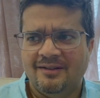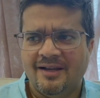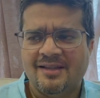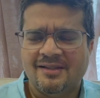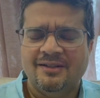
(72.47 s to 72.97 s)

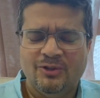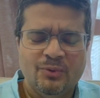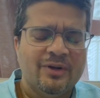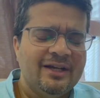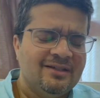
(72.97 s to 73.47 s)
As a
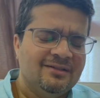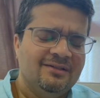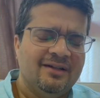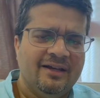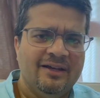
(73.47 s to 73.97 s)
new
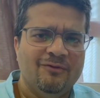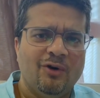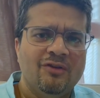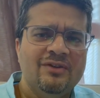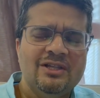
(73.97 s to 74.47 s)
writer, I have
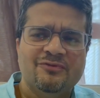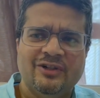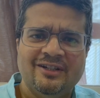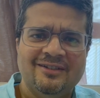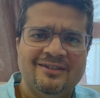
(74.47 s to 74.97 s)
always
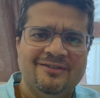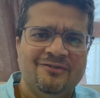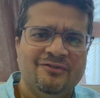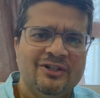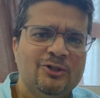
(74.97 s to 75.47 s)
wondered,
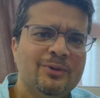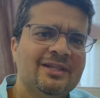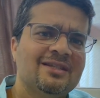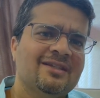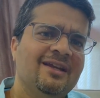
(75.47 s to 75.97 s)
where do I
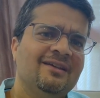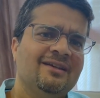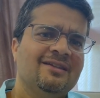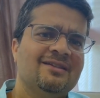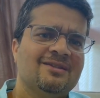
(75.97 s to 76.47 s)
stand
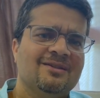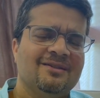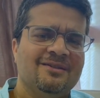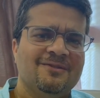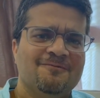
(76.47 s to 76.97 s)
against
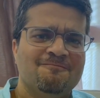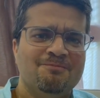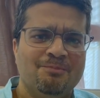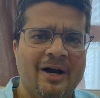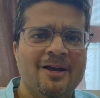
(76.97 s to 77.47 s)

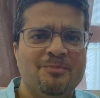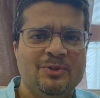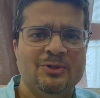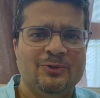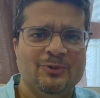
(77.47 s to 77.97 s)
my
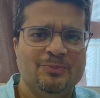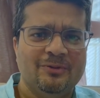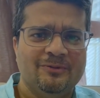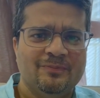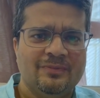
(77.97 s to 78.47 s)
peer group?
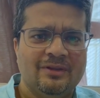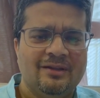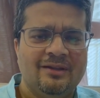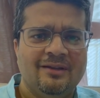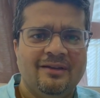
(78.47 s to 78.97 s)

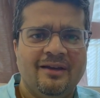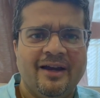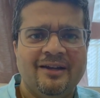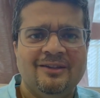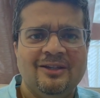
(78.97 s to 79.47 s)

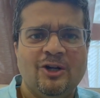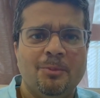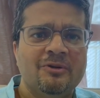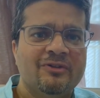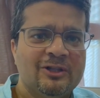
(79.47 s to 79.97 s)
And the
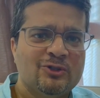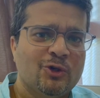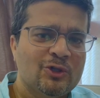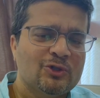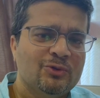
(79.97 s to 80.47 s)
Commonwealth
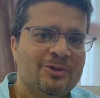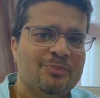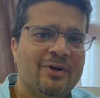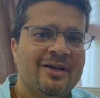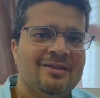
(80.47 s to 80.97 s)
Short Story
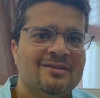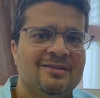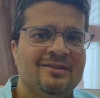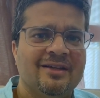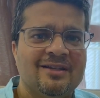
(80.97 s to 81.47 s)
Prize,
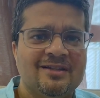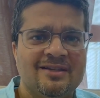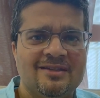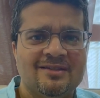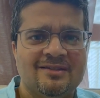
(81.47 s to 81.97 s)
in that
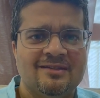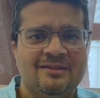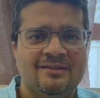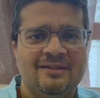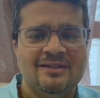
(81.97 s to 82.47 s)
sense,
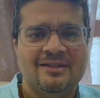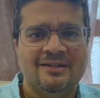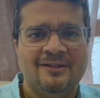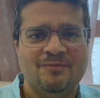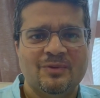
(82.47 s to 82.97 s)
is
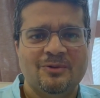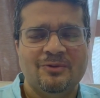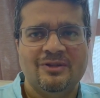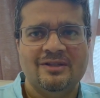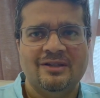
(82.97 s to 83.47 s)

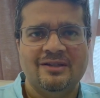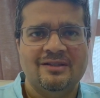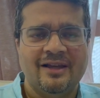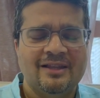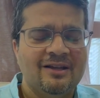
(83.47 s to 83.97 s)

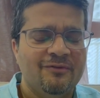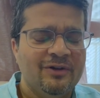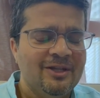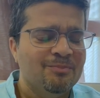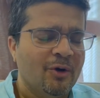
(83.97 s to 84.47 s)
I think, a
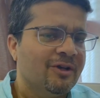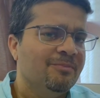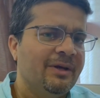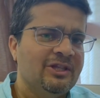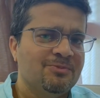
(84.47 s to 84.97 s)
very
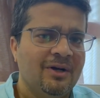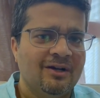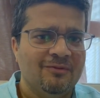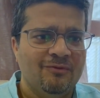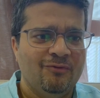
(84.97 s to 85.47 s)
important benchmark
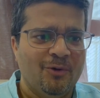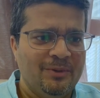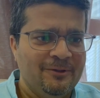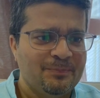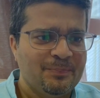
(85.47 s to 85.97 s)
for me.